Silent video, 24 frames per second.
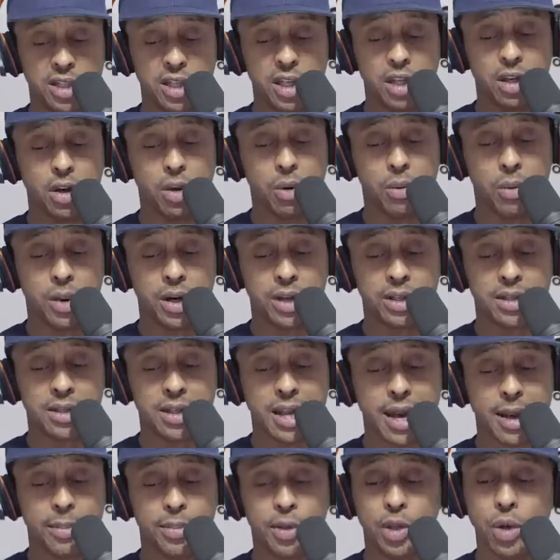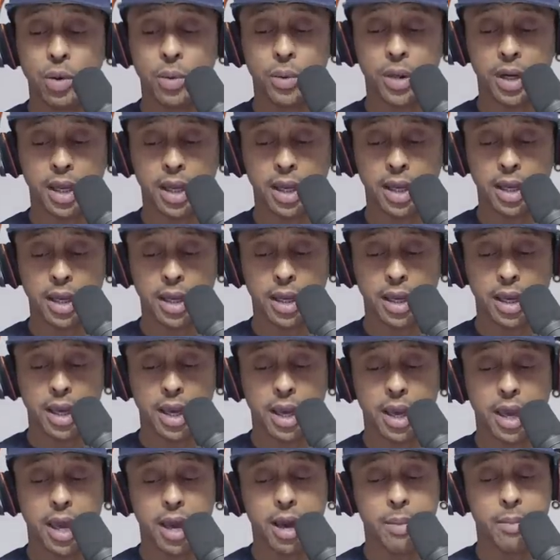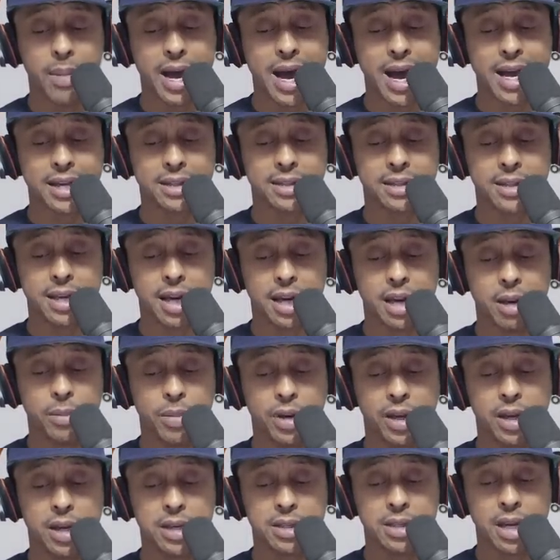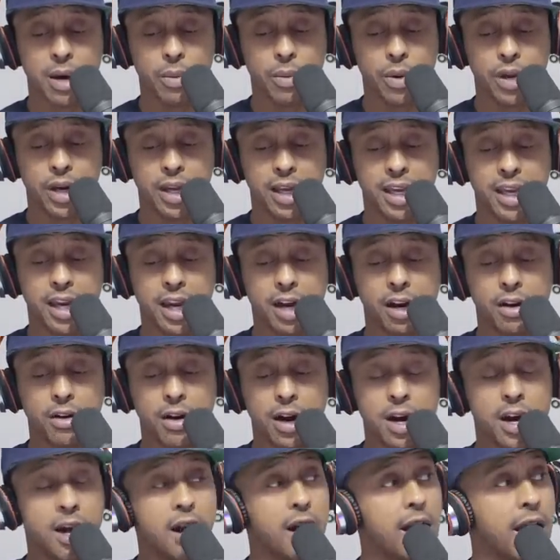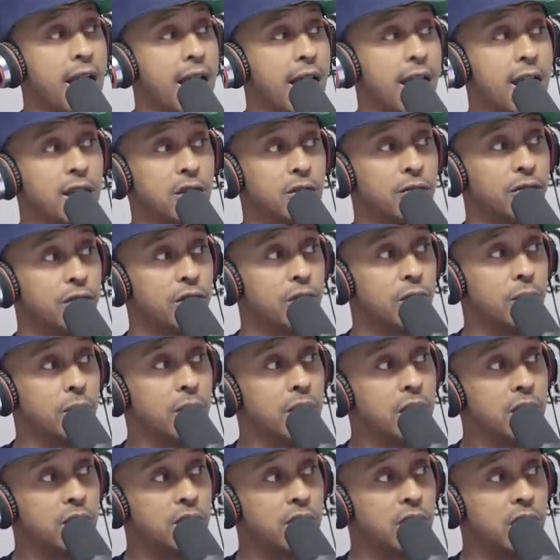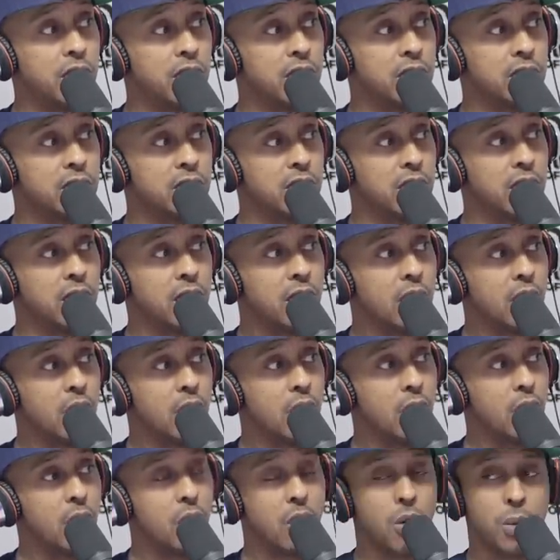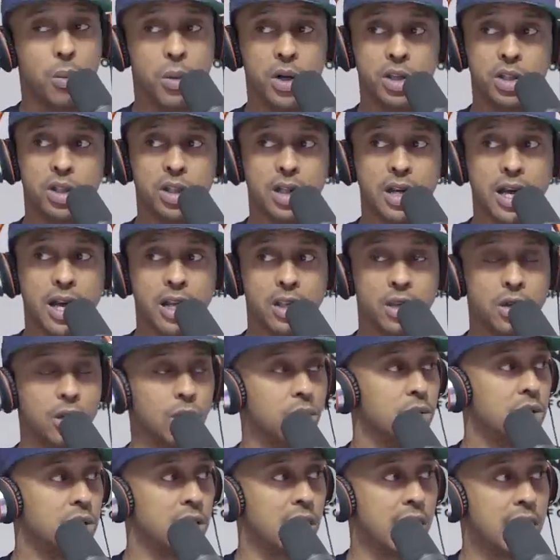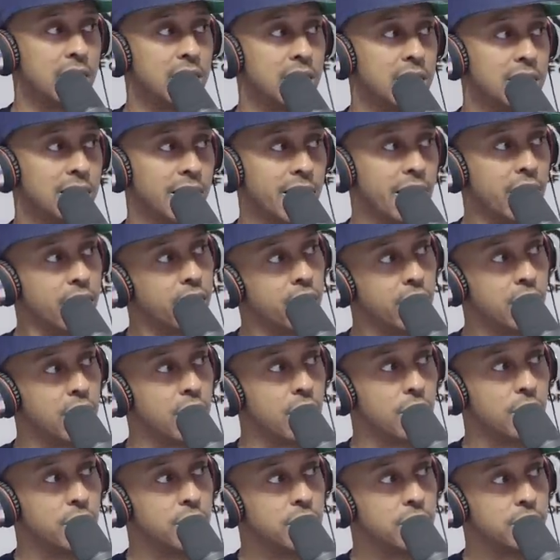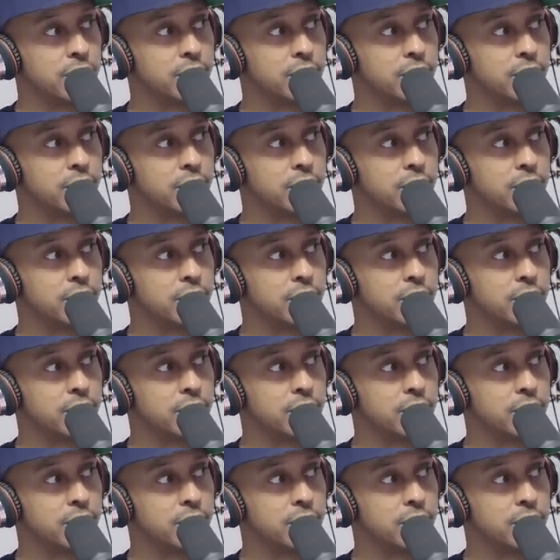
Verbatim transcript: she don't want to stop doing it. Am I a sucker because I want to kick her in her ass for doing this shit, G? Or what should I do? Should I just let her go?